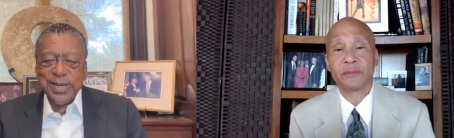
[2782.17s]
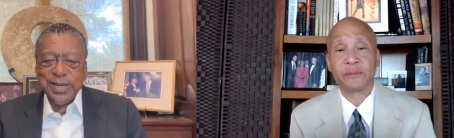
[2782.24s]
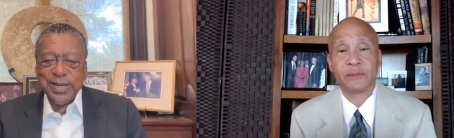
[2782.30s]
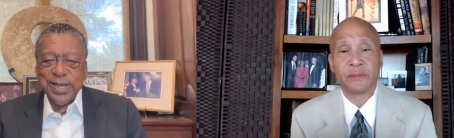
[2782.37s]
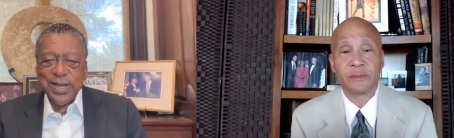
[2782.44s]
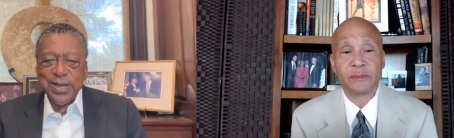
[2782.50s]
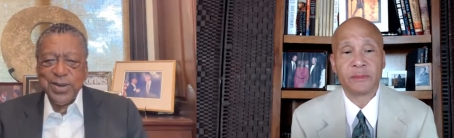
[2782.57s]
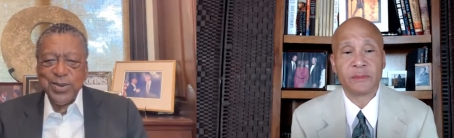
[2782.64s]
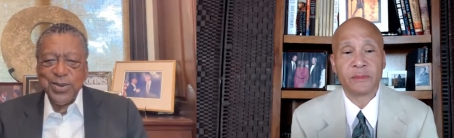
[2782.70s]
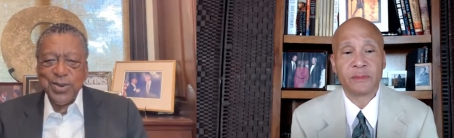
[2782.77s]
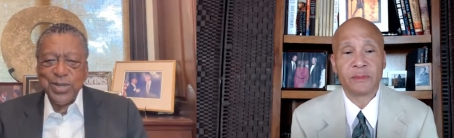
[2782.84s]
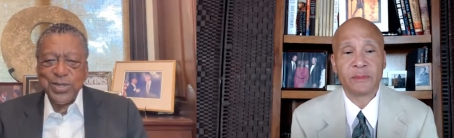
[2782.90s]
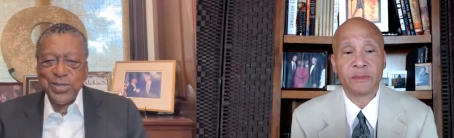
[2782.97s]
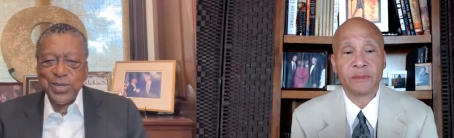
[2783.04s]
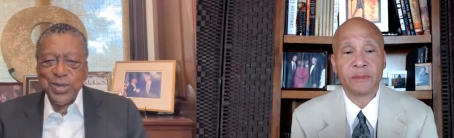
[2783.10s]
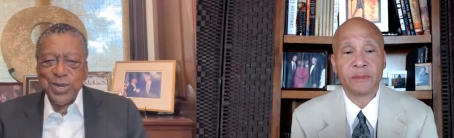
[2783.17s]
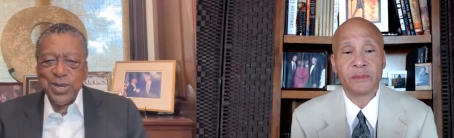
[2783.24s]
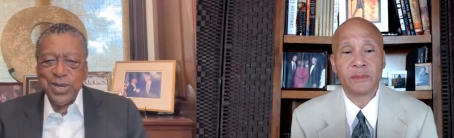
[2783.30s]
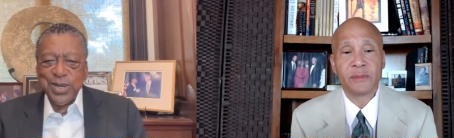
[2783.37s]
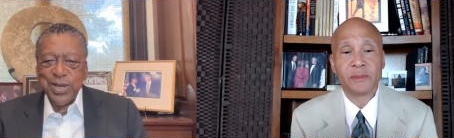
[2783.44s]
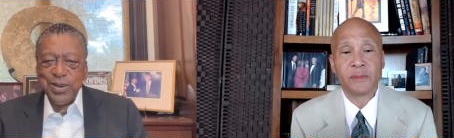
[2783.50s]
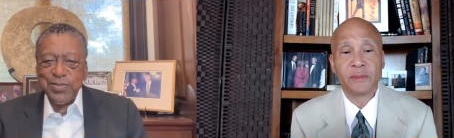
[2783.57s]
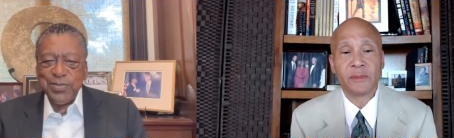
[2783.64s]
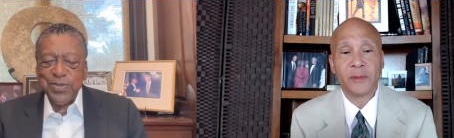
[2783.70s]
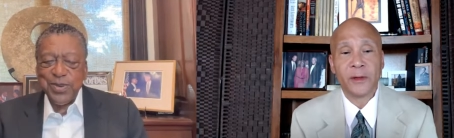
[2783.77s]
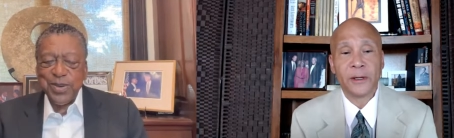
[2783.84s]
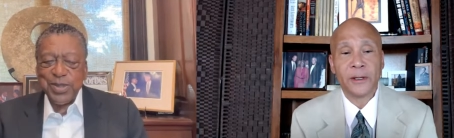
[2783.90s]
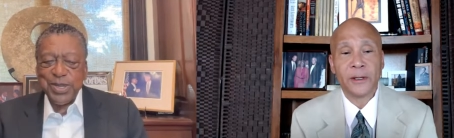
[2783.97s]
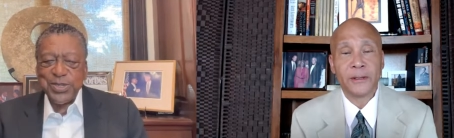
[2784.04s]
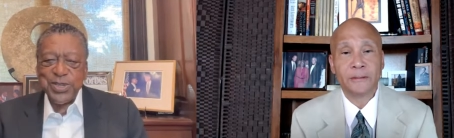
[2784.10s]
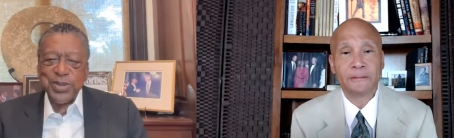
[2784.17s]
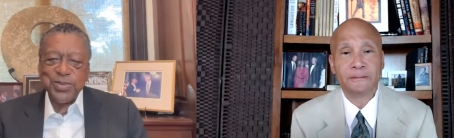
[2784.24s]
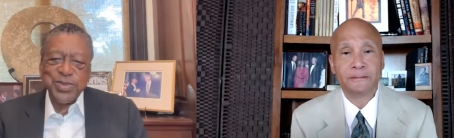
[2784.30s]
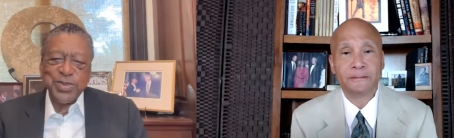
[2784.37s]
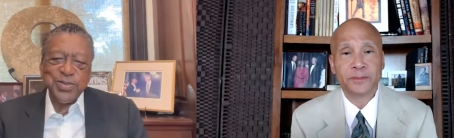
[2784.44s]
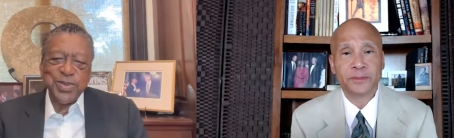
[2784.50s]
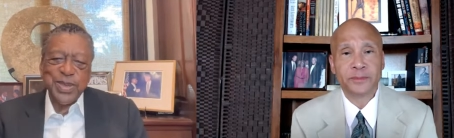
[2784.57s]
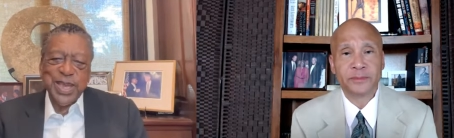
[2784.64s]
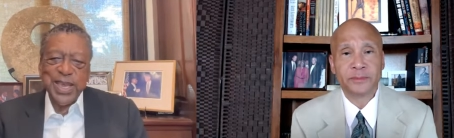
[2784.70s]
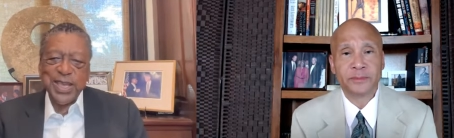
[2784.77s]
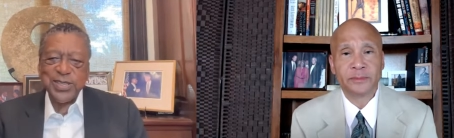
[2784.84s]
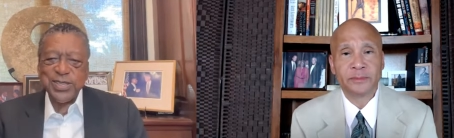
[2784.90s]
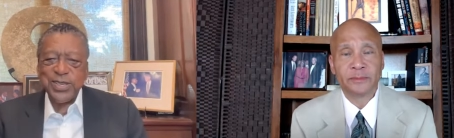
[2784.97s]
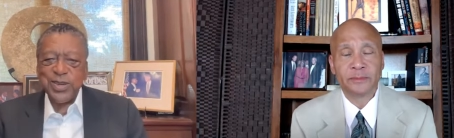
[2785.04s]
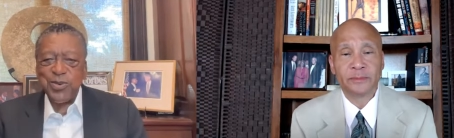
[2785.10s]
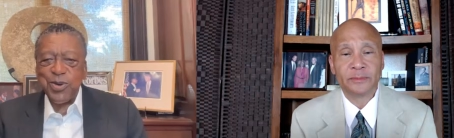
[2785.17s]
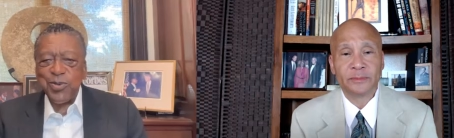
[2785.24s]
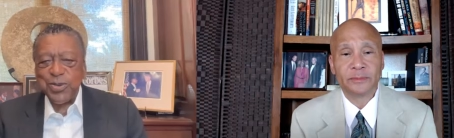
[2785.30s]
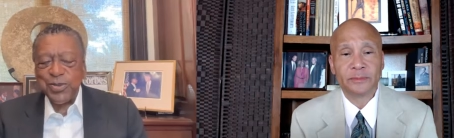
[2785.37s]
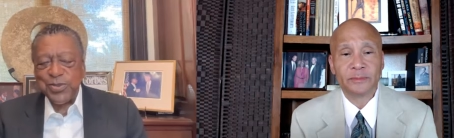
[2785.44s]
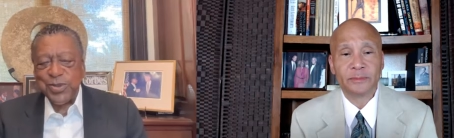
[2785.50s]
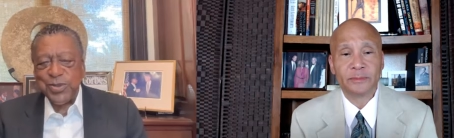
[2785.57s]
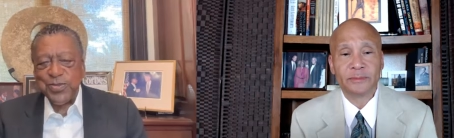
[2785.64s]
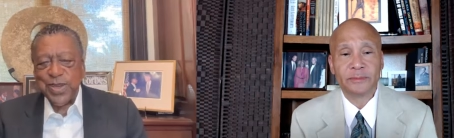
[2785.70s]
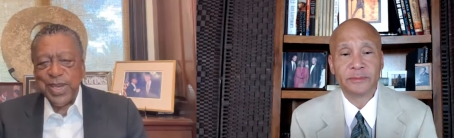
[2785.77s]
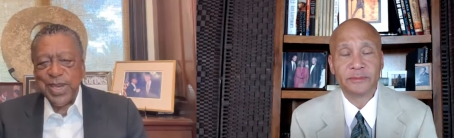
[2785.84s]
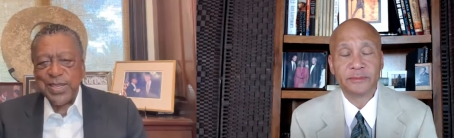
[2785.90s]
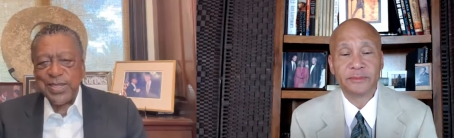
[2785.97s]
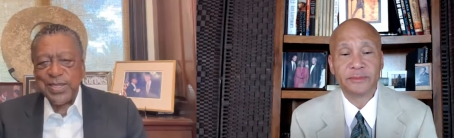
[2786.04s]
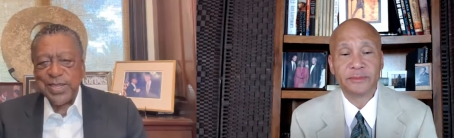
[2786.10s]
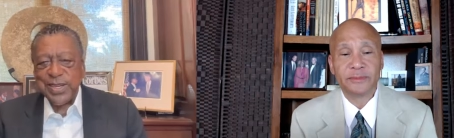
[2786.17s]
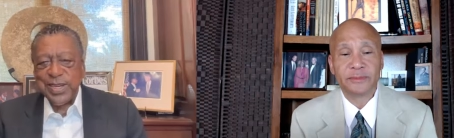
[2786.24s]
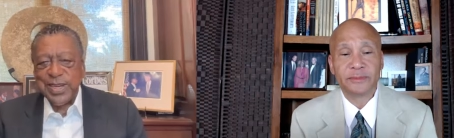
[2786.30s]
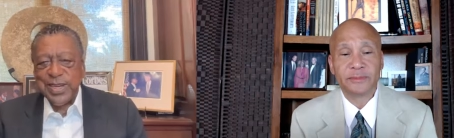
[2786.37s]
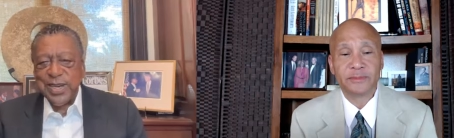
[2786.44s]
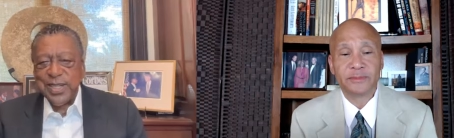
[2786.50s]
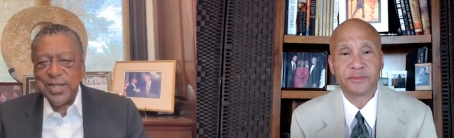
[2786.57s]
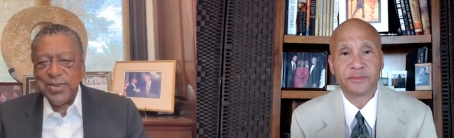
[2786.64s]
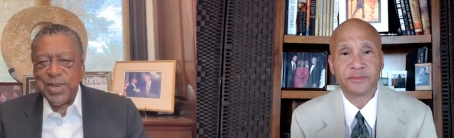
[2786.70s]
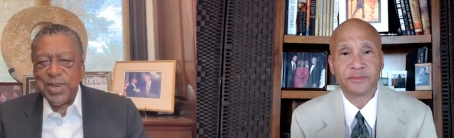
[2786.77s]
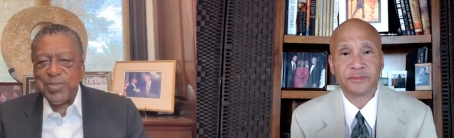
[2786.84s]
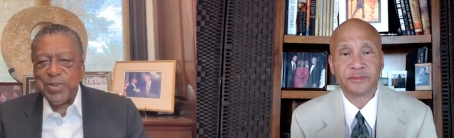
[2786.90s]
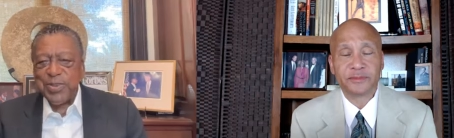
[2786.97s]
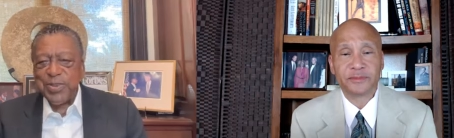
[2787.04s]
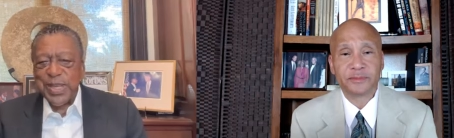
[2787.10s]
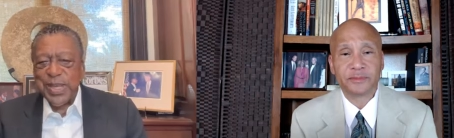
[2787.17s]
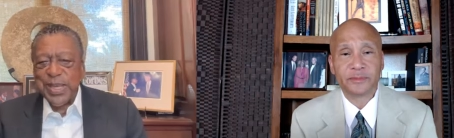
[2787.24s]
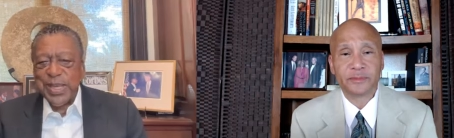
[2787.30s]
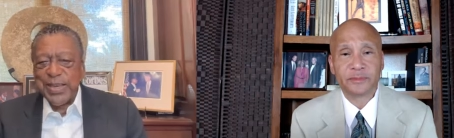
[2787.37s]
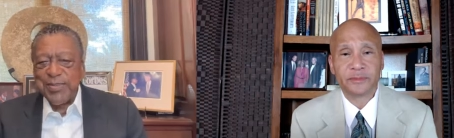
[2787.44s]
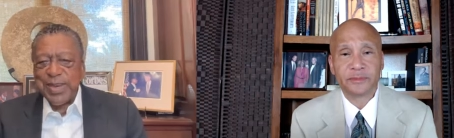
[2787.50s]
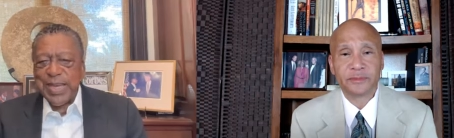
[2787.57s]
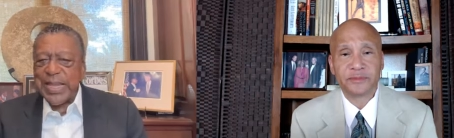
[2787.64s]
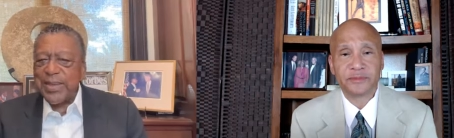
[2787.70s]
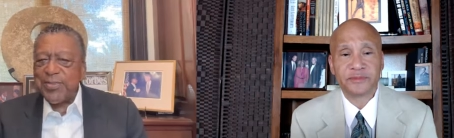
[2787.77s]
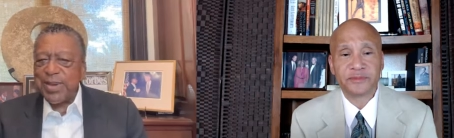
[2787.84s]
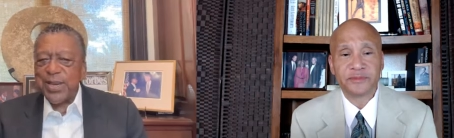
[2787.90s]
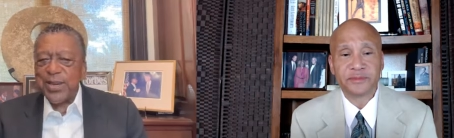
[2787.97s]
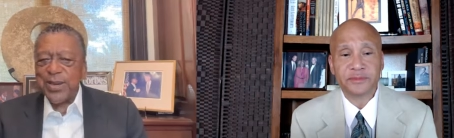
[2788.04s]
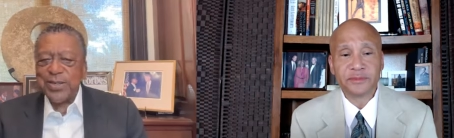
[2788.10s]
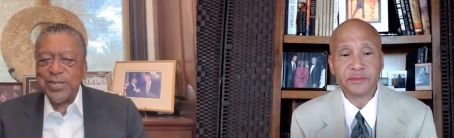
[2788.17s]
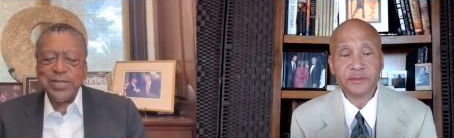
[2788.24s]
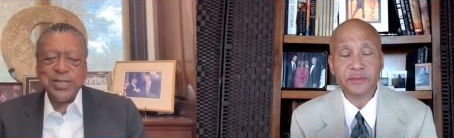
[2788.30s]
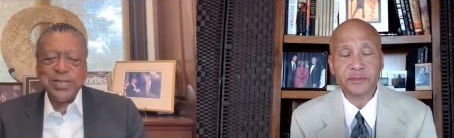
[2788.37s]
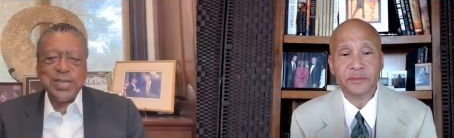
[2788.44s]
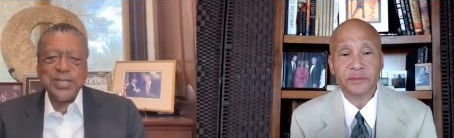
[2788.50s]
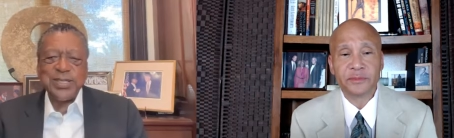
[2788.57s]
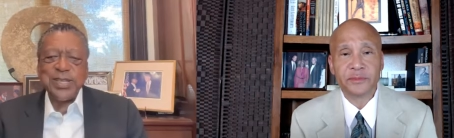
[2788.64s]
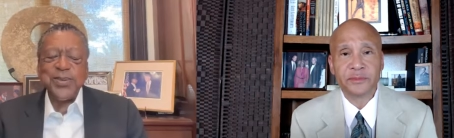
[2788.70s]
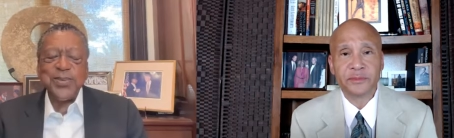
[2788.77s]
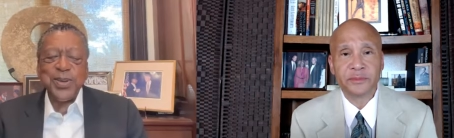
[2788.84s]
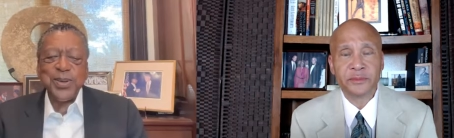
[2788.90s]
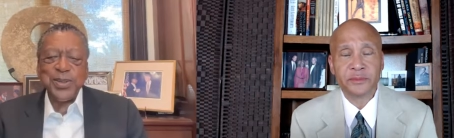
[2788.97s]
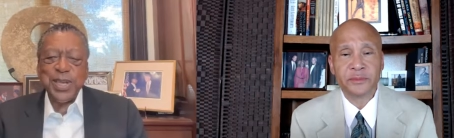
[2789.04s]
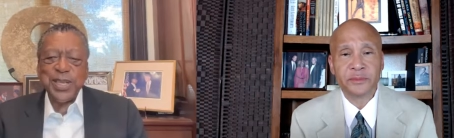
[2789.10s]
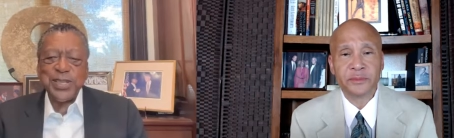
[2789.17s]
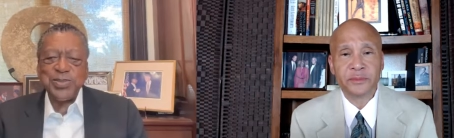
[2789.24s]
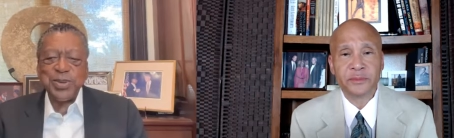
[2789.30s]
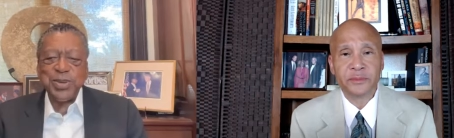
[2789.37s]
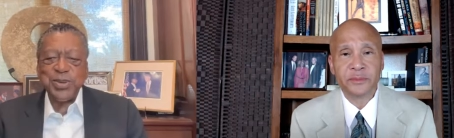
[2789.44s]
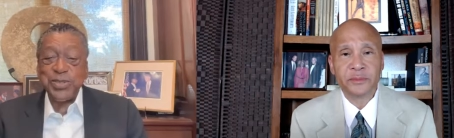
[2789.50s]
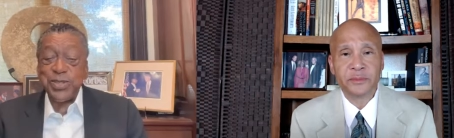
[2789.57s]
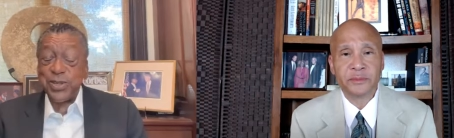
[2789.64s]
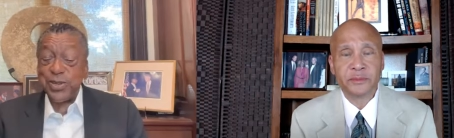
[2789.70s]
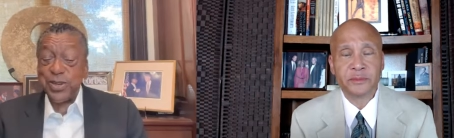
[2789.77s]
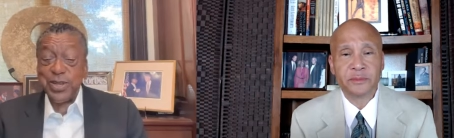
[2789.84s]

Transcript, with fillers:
Speaker 1: that question come from in terms of asking what would you advise the people mainly because it's difficult to answer because I,